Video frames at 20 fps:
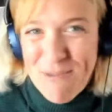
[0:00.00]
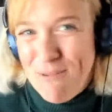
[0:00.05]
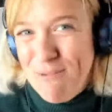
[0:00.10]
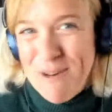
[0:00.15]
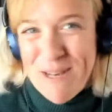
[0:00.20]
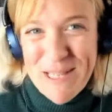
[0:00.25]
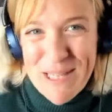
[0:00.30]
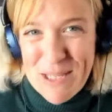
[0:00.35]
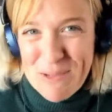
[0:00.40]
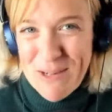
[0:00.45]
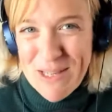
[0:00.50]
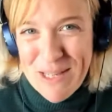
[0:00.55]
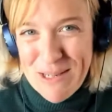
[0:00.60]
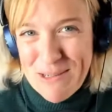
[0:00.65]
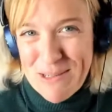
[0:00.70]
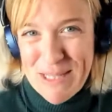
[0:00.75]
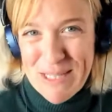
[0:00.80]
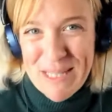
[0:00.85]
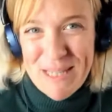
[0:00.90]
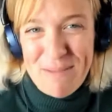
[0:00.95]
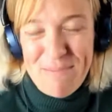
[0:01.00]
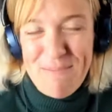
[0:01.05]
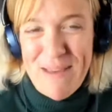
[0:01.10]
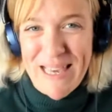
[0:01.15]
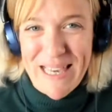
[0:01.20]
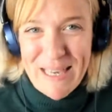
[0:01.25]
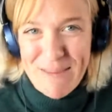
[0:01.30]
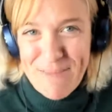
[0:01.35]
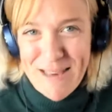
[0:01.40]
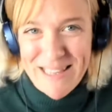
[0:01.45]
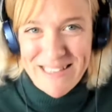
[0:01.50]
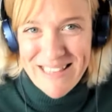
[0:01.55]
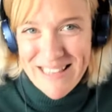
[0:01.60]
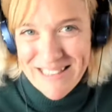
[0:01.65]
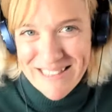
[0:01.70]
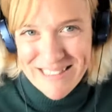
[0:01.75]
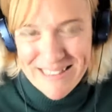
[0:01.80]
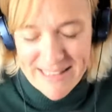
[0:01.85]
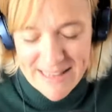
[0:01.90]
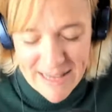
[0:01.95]
what words do I use to make it make
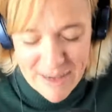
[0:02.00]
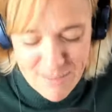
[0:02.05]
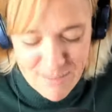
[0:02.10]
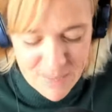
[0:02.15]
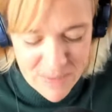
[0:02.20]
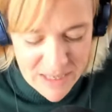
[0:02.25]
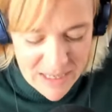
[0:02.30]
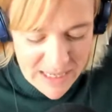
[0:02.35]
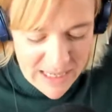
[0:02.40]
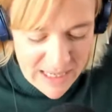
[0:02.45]
sense to them?